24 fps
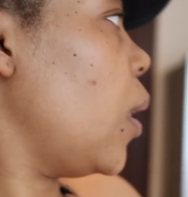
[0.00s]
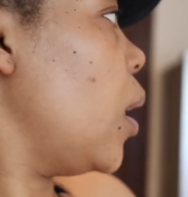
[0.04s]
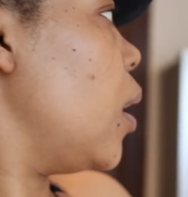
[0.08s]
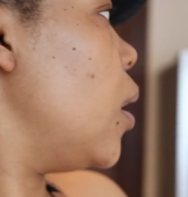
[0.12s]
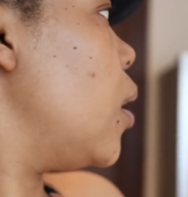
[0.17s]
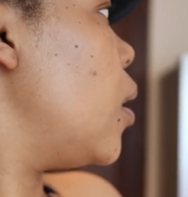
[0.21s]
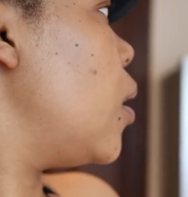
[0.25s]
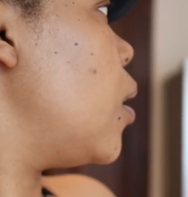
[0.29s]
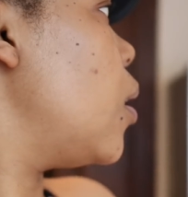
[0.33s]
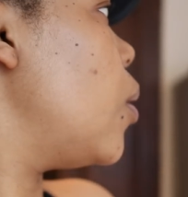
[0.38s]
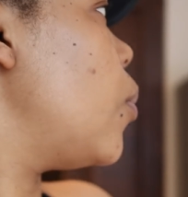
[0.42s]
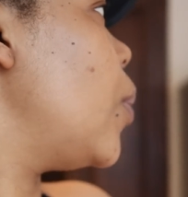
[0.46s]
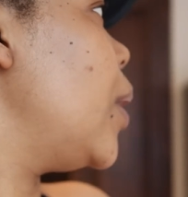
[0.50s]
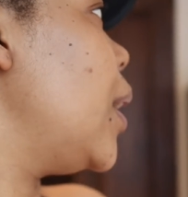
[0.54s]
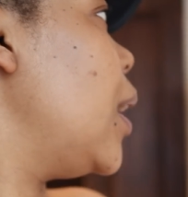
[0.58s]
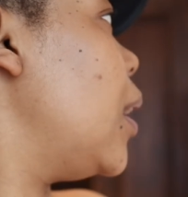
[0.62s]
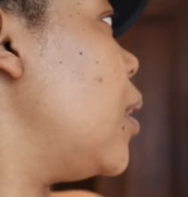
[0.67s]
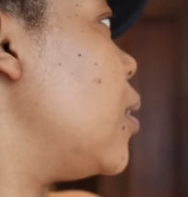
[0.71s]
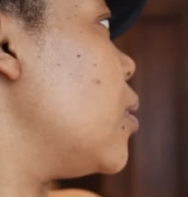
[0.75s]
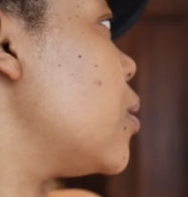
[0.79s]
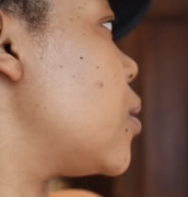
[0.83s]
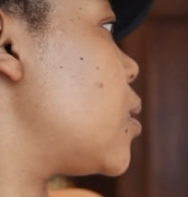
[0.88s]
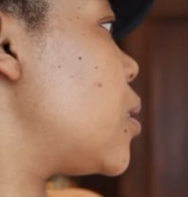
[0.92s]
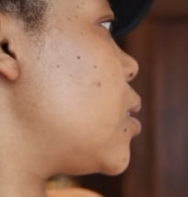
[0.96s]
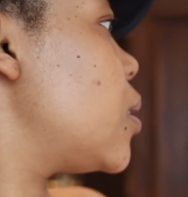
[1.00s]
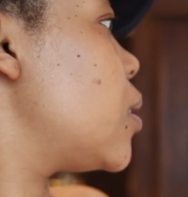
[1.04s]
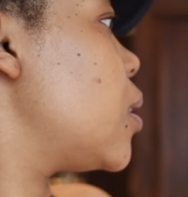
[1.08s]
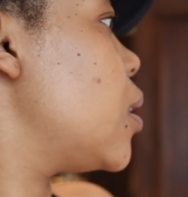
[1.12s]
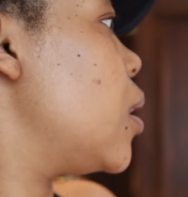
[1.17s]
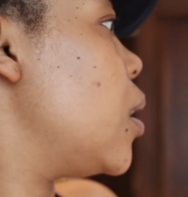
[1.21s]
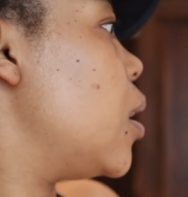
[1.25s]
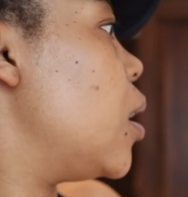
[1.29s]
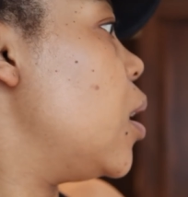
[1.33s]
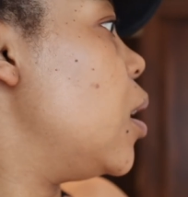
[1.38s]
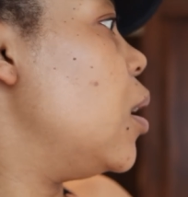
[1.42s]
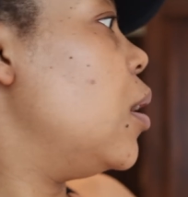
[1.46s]
uh, what else
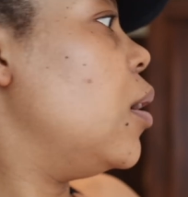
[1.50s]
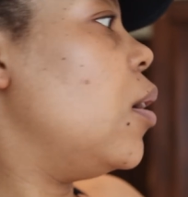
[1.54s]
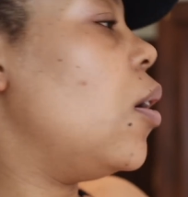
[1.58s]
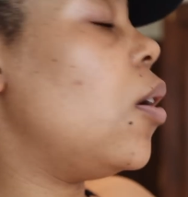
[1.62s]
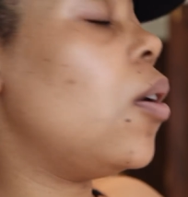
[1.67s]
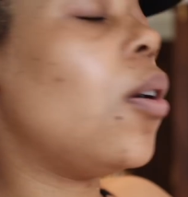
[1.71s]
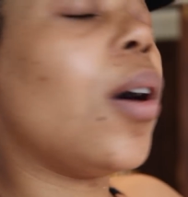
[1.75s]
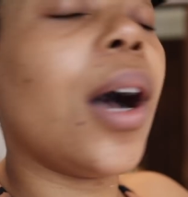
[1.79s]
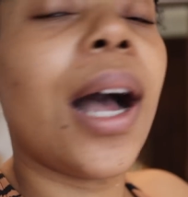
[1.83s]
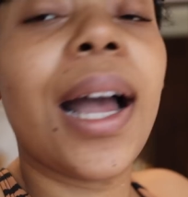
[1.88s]
oh